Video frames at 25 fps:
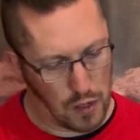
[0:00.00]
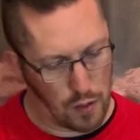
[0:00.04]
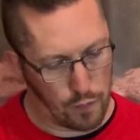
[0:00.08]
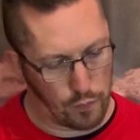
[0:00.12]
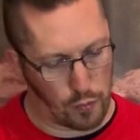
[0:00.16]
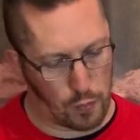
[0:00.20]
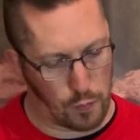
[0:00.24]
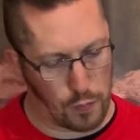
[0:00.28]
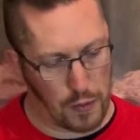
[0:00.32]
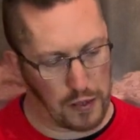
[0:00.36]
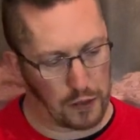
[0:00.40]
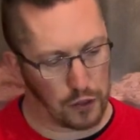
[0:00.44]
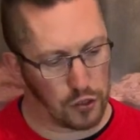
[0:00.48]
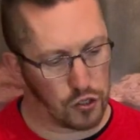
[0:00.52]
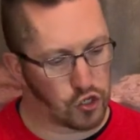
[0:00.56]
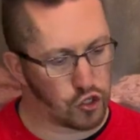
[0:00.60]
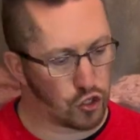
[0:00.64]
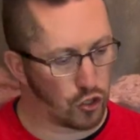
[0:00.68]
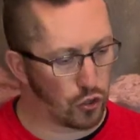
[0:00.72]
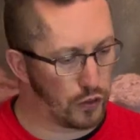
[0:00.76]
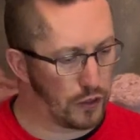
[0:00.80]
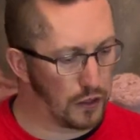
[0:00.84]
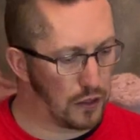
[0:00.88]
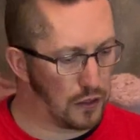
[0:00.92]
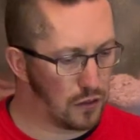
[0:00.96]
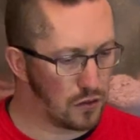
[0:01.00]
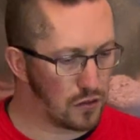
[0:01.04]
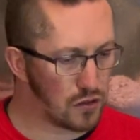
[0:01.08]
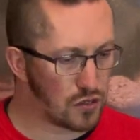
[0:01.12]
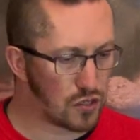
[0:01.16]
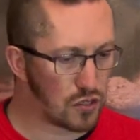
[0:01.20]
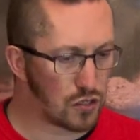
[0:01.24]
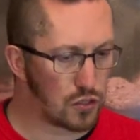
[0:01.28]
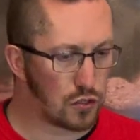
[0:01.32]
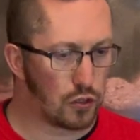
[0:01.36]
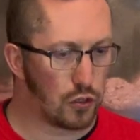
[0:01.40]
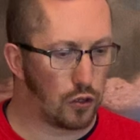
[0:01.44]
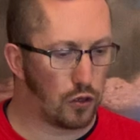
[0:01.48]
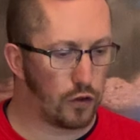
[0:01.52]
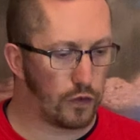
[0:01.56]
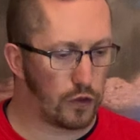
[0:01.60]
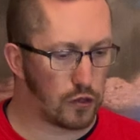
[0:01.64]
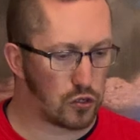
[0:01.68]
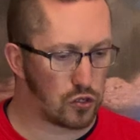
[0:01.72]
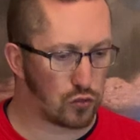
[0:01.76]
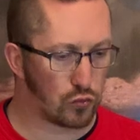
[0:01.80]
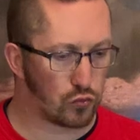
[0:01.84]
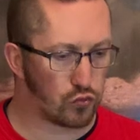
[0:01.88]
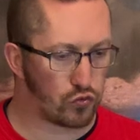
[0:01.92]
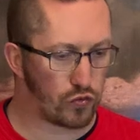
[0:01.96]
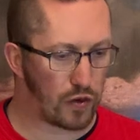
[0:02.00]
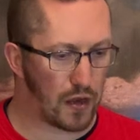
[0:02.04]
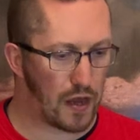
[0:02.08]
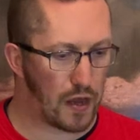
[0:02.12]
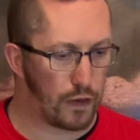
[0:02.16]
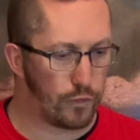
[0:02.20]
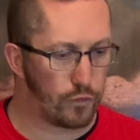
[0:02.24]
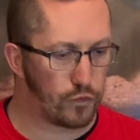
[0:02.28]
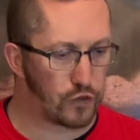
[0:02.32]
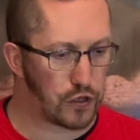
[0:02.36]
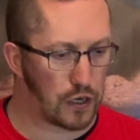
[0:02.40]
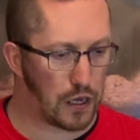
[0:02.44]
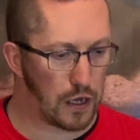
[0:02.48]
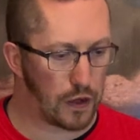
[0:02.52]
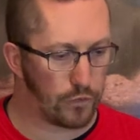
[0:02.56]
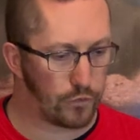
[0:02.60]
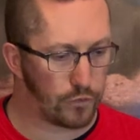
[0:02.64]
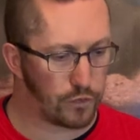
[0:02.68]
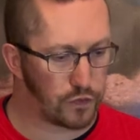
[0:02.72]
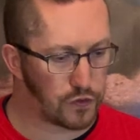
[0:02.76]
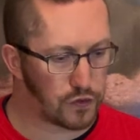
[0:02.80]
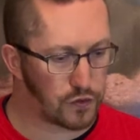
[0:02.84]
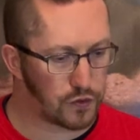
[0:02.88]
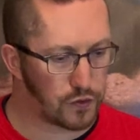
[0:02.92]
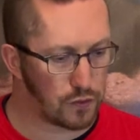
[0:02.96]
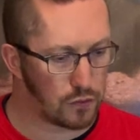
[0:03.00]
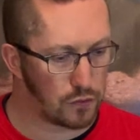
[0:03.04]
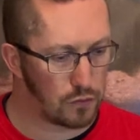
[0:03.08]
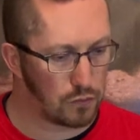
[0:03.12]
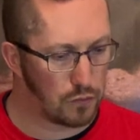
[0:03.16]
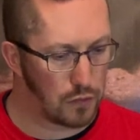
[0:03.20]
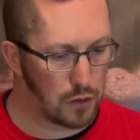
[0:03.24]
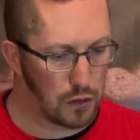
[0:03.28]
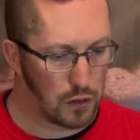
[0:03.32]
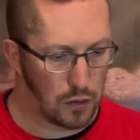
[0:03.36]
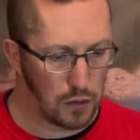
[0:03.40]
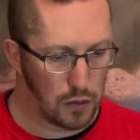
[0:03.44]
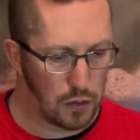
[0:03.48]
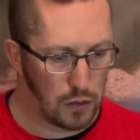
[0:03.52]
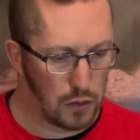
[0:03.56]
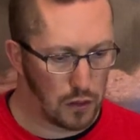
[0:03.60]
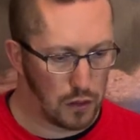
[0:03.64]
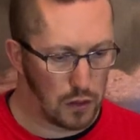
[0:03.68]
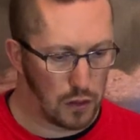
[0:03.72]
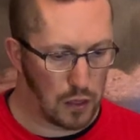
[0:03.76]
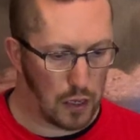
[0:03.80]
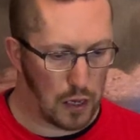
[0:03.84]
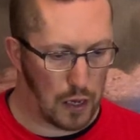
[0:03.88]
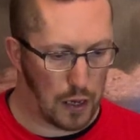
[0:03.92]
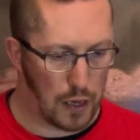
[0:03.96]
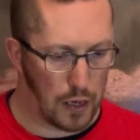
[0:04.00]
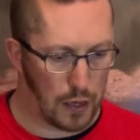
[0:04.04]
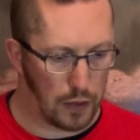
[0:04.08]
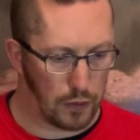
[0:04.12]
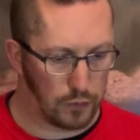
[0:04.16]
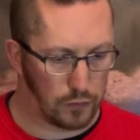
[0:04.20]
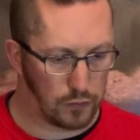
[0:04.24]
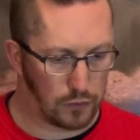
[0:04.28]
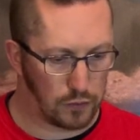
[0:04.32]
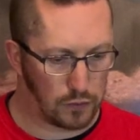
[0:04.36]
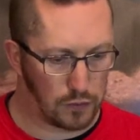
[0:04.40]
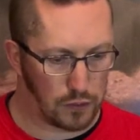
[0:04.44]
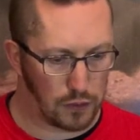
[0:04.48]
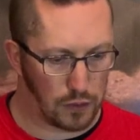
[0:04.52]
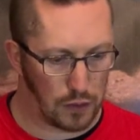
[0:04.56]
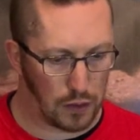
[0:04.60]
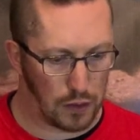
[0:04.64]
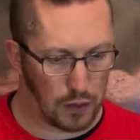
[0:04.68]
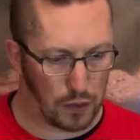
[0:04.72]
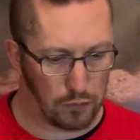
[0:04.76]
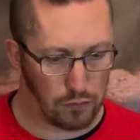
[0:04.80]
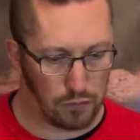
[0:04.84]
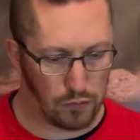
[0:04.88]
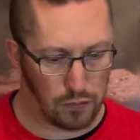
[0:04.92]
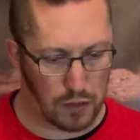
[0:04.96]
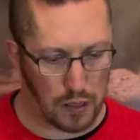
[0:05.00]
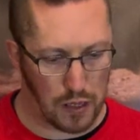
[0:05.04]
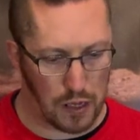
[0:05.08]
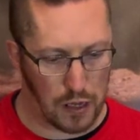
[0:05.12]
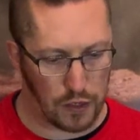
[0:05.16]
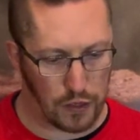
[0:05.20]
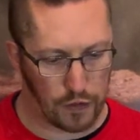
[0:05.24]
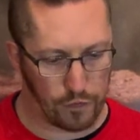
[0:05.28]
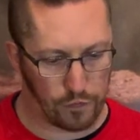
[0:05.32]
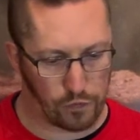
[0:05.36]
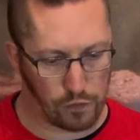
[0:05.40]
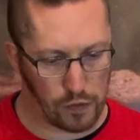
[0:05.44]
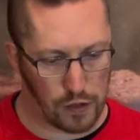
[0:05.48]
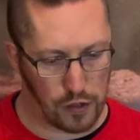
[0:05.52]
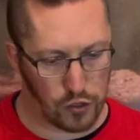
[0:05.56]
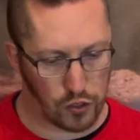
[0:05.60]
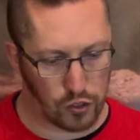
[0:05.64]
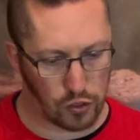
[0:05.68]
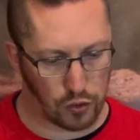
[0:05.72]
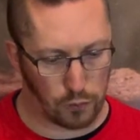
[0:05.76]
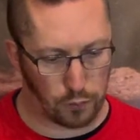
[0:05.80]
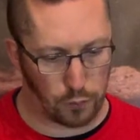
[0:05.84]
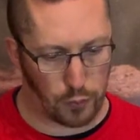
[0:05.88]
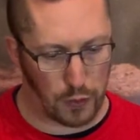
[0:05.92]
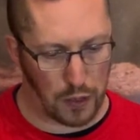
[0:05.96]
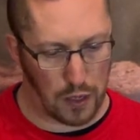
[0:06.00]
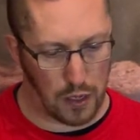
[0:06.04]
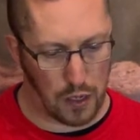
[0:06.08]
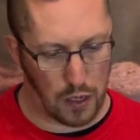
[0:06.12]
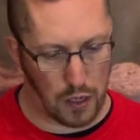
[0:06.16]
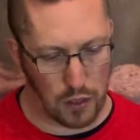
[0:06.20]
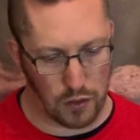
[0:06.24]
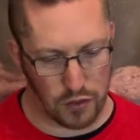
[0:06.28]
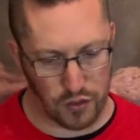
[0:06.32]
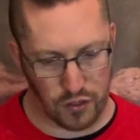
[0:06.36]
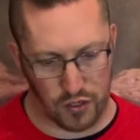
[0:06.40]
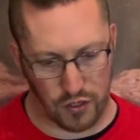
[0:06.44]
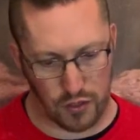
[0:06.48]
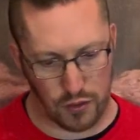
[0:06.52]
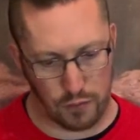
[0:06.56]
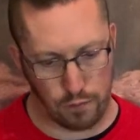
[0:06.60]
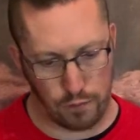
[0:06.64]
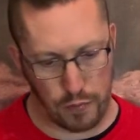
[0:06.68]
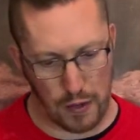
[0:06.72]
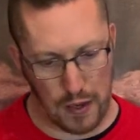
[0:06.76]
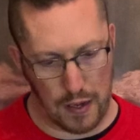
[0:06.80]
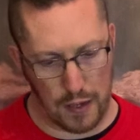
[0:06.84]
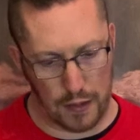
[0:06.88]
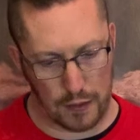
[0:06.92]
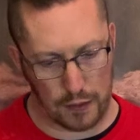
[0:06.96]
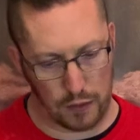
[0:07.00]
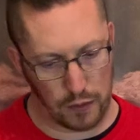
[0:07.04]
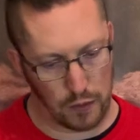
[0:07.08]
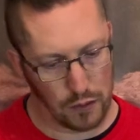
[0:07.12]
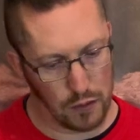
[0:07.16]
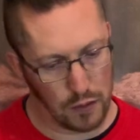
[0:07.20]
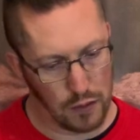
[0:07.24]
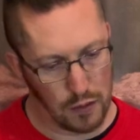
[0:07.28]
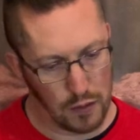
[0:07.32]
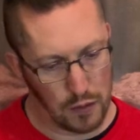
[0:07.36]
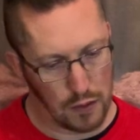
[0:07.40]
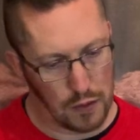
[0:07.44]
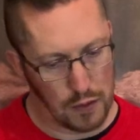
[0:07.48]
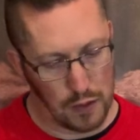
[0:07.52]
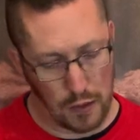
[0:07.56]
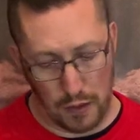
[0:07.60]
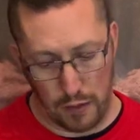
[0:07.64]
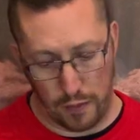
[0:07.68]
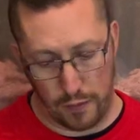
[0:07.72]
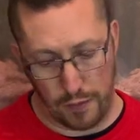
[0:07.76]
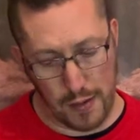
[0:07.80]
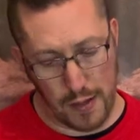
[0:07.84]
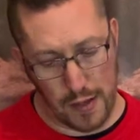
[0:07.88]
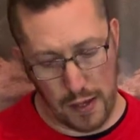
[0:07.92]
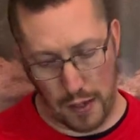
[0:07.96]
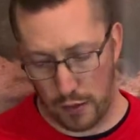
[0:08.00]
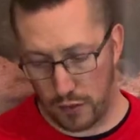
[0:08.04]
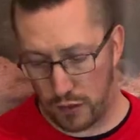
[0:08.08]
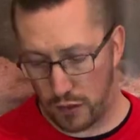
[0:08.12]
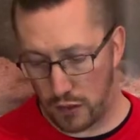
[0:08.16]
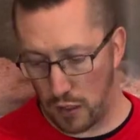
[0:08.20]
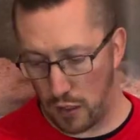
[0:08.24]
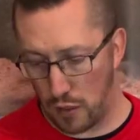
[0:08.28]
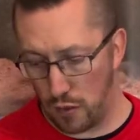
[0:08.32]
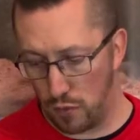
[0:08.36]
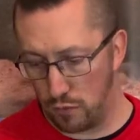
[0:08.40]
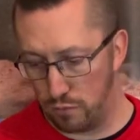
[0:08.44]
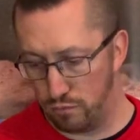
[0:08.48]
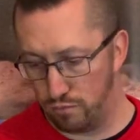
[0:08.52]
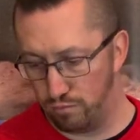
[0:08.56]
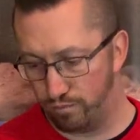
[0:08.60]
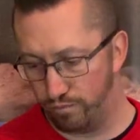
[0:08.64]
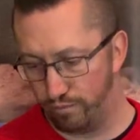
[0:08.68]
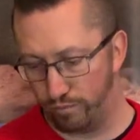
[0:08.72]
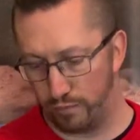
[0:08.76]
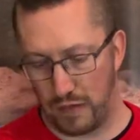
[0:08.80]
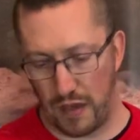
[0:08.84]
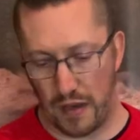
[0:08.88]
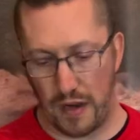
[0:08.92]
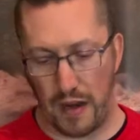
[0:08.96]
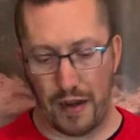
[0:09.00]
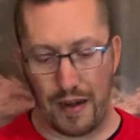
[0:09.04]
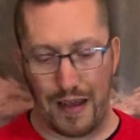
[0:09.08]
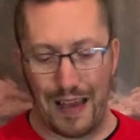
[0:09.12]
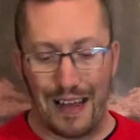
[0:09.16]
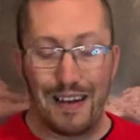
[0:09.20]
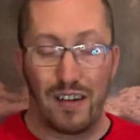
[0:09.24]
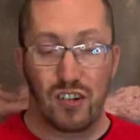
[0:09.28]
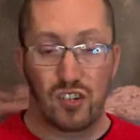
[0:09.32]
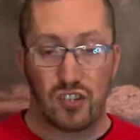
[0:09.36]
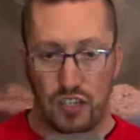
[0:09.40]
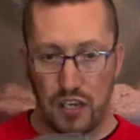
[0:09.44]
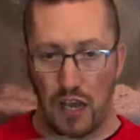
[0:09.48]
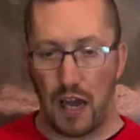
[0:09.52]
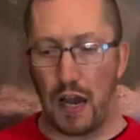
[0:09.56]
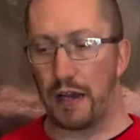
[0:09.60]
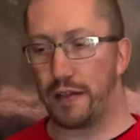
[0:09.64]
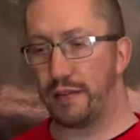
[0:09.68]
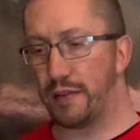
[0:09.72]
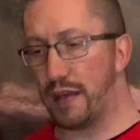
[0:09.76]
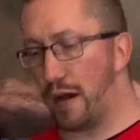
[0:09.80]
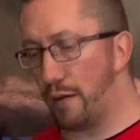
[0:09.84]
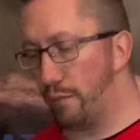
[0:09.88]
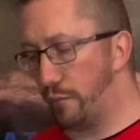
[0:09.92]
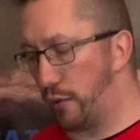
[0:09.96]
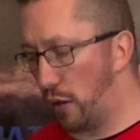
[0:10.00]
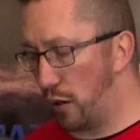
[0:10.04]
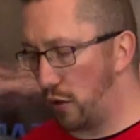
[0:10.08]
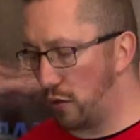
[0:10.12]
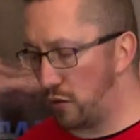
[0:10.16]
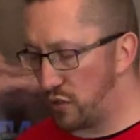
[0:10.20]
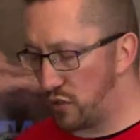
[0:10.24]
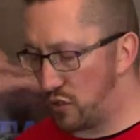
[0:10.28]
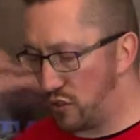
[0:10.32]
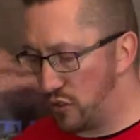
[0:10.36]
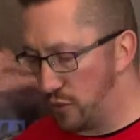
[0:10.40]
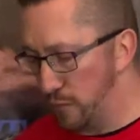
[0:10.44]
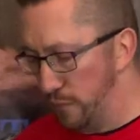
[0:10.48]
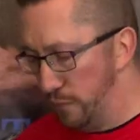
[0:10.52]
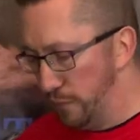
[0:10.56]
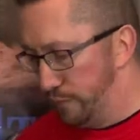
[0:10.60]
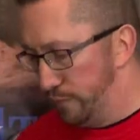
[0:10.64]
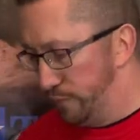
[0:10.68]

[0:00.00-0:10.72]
propeller joints, universal drive shafts, and yeah, differential parts bag. Yeah, so, and then inside that box,